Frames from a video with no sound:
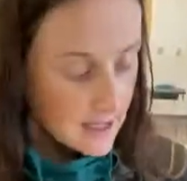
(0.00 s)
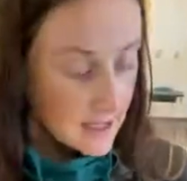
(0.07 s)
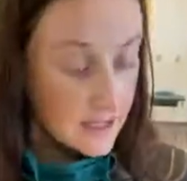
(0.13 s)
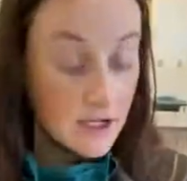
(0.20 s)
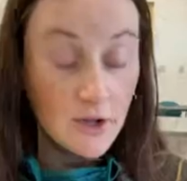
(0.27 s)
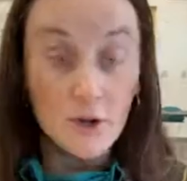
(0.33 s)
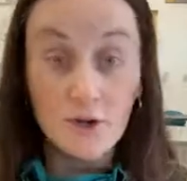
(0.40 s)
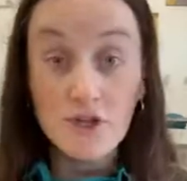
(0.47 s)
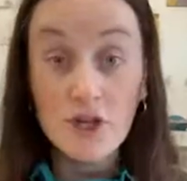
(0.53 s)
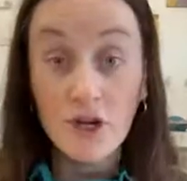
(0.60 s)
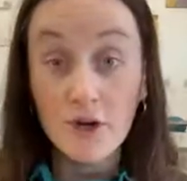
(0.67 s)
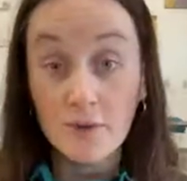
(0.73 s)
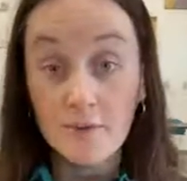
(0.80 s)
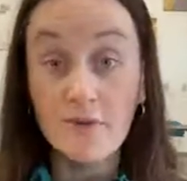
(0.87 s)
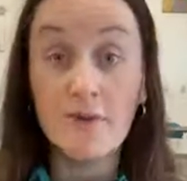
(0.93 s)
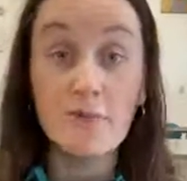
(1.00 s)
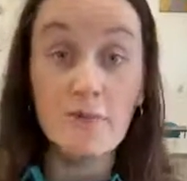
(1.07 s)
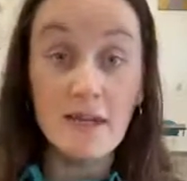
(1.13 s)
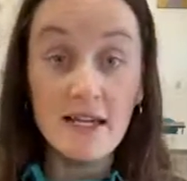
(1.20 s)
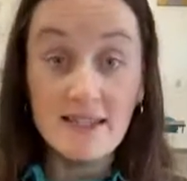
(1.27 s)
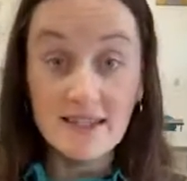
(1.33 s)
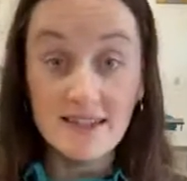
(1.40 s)
another term for
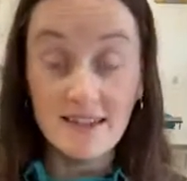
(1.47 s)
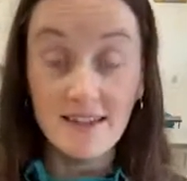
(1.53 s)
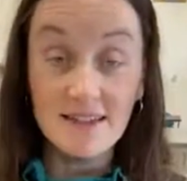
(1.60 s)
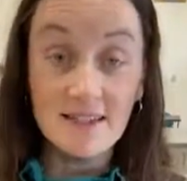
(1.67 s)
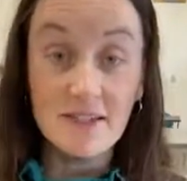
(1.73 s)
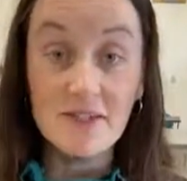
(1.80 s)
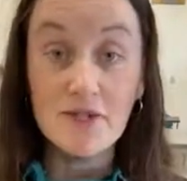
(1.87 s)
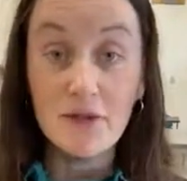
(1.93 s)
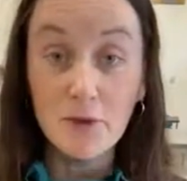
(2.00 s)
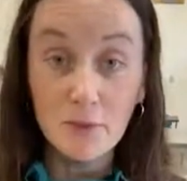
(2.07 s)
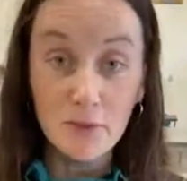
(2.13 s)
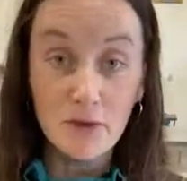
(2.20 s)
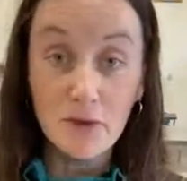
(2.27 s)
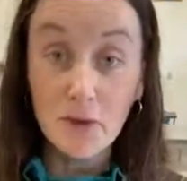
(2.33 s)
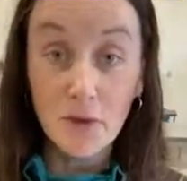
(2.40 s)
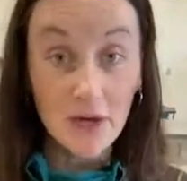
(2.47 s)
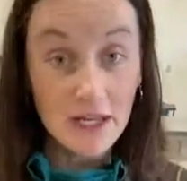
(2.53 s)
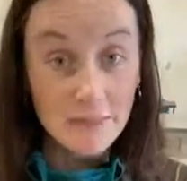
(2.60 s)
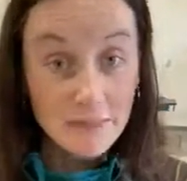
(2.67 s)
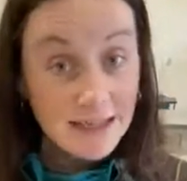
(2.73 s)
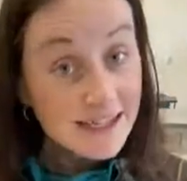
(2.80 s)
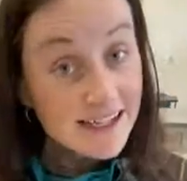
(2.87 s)
bisque is a soup with
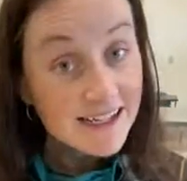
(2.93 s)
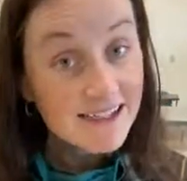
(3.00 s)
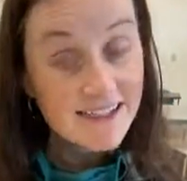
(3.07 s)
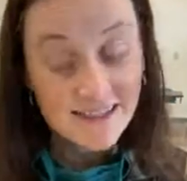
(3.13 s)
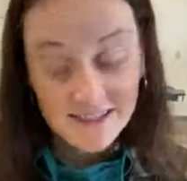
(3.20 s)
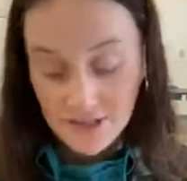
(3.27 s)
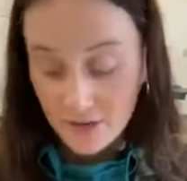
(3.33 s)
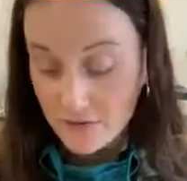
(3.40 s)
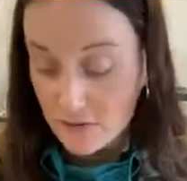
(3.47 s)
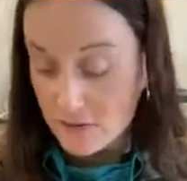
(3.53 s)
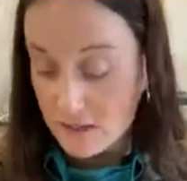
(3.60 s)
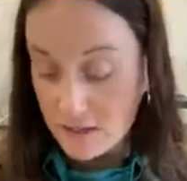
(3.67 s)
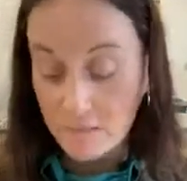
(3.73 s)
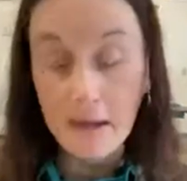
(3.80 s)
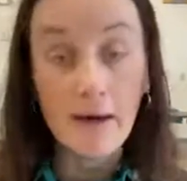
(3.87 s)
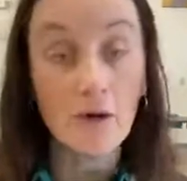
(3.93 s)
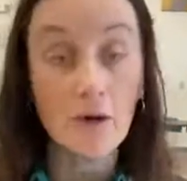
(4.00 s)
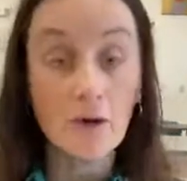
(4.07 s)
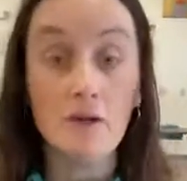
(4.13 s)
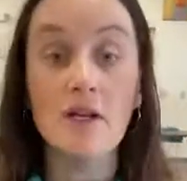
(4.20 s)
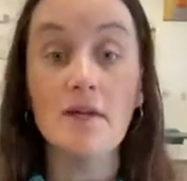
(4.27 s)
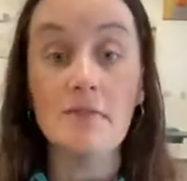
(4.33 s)
cream in it. So if you think about
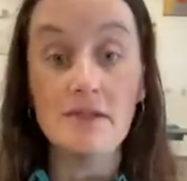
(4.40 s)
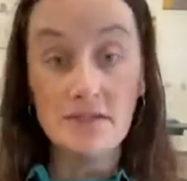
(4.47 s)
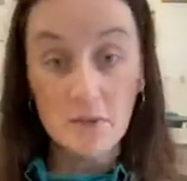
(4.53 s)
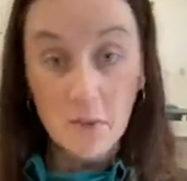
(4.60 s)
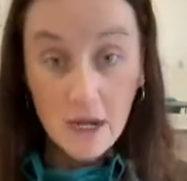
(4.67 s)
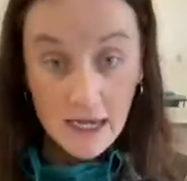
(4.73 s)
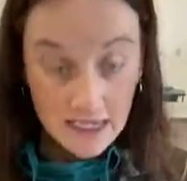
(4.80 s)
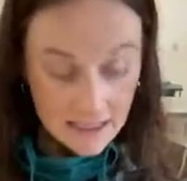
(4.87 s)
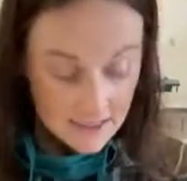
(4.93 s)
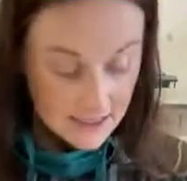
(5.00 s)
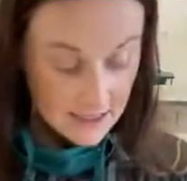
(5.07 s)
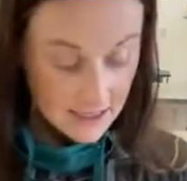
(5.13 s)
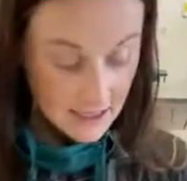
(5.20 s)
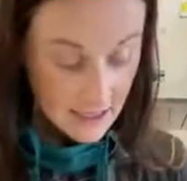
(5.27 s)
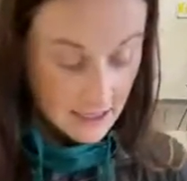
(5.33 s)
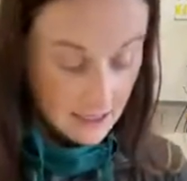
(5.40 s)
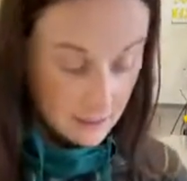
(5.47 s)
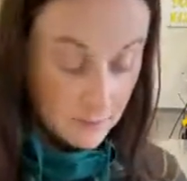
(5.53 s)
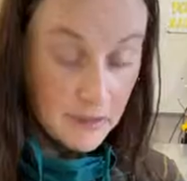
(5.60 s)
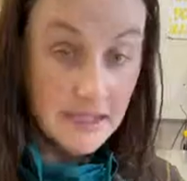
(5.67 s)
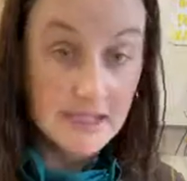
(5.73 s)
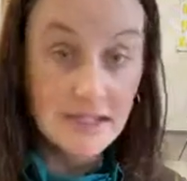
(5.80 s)
cream is white,
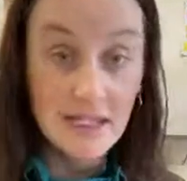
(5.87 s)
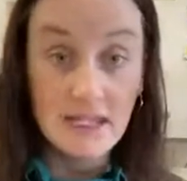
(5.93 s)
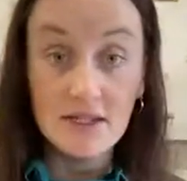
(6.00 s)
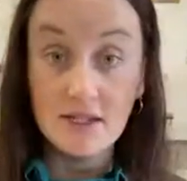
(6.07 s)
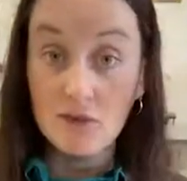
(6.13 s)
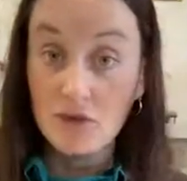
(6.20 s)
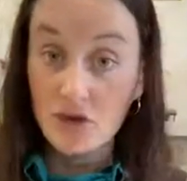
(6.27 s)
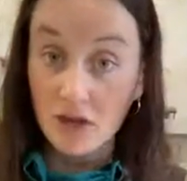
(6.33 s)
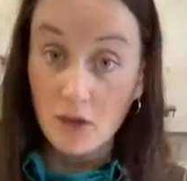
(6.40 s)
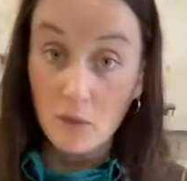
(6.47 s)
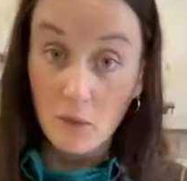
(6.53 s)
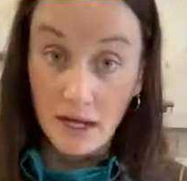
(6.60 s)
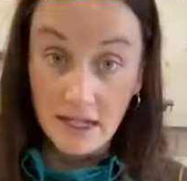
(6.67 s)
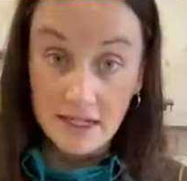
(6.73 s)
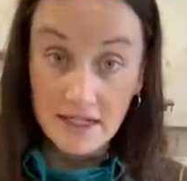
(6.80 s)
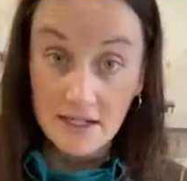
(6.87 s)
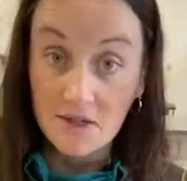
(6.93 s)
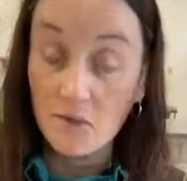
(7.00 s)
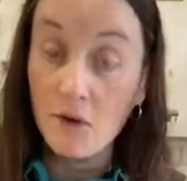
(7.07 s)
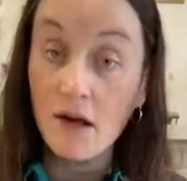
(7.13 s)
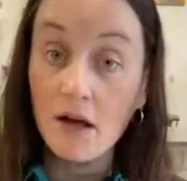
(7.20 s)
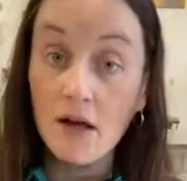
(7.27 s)
bisque is usually white as
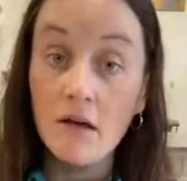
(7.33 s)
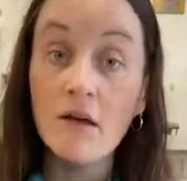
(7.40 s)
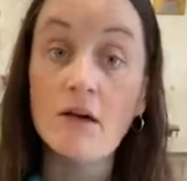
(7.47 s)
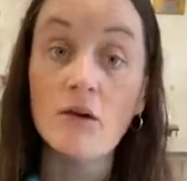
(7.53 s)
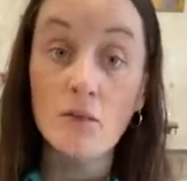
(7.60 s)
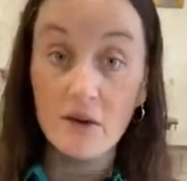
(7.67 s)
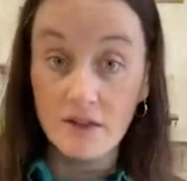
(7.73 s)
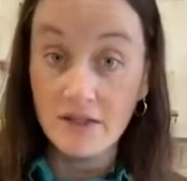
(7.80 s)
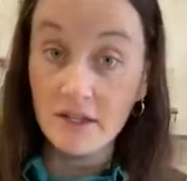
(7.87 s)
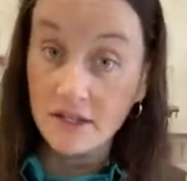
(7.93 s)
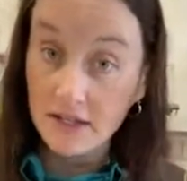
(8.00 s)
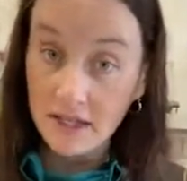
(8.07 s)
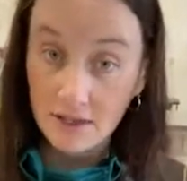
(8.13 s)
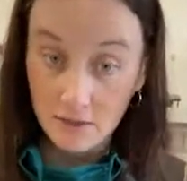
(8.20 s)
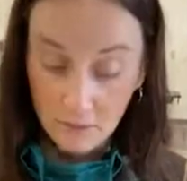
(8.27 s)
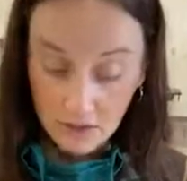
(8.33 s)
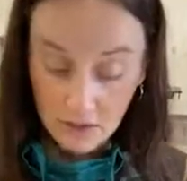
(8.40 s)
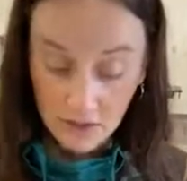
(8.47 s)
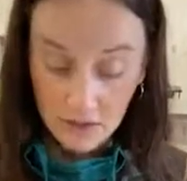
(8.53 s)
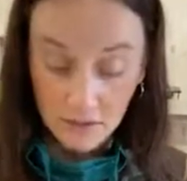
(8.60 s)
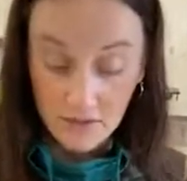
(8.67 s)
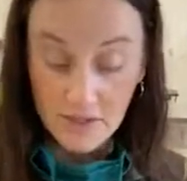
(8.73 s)
well, with the clay that we
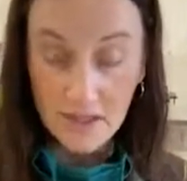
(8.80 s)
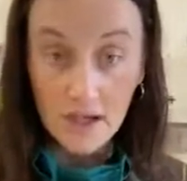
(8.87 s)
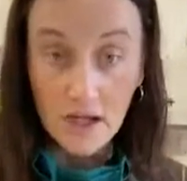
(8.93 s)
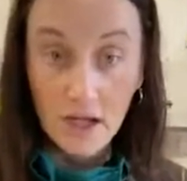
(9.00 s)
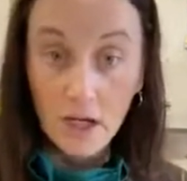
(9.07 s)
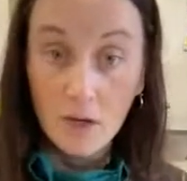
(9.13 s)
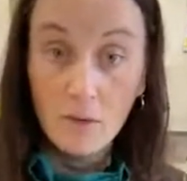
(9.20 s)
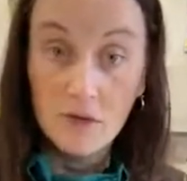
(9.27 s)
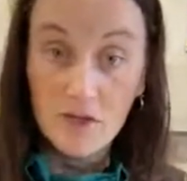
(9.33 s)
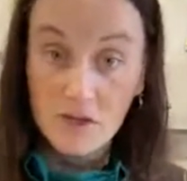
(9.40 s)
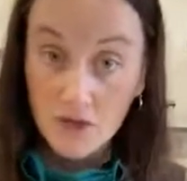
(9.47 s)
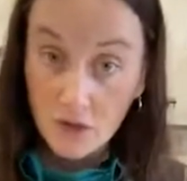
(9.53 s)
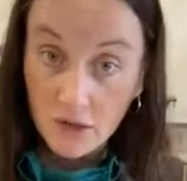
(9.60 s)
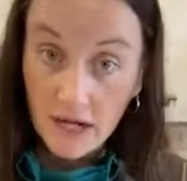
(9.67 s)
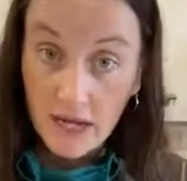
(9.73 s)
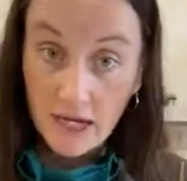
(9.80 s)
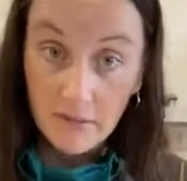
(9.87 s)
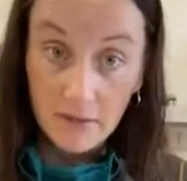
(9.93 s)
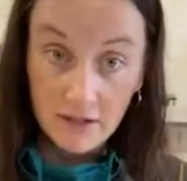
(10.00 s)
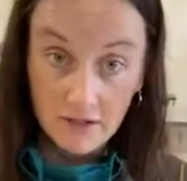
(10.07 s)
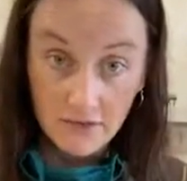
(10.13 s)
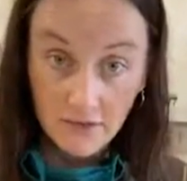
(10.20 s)
use, which is gray,
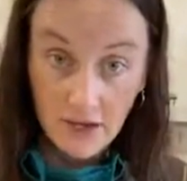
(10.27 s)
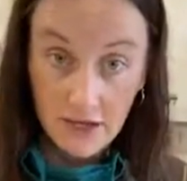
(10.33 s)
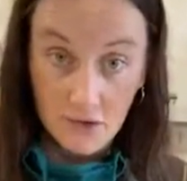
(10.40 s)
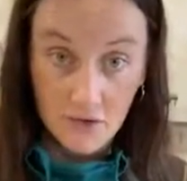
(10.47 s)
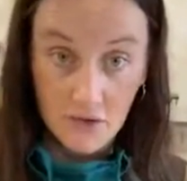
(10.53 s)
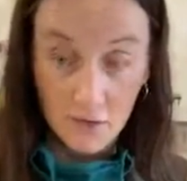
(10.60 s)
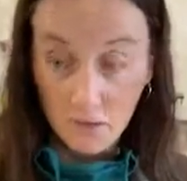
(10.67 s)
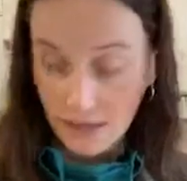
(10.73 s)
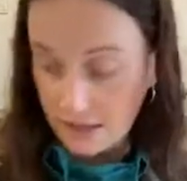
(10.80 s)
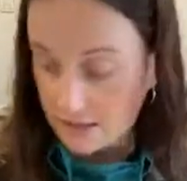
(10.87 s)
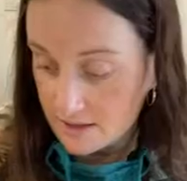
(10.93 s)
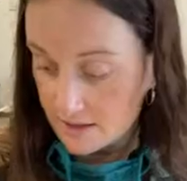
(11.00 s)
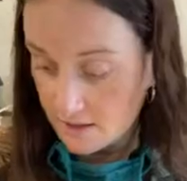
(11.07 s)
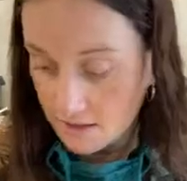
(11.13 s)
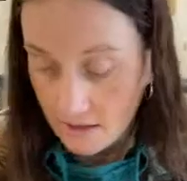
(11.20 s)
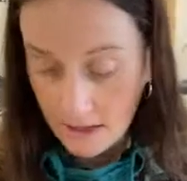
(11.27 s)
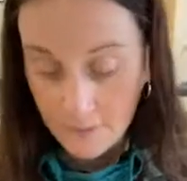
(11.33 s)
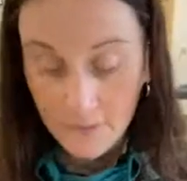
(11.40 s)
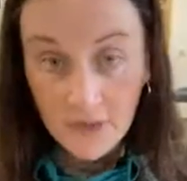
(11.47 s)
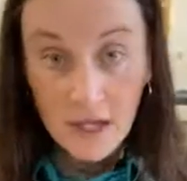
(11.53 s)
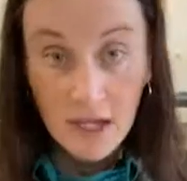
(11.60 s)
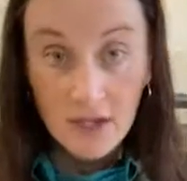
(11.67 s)
but it fires white,
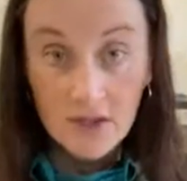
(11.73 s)
okay?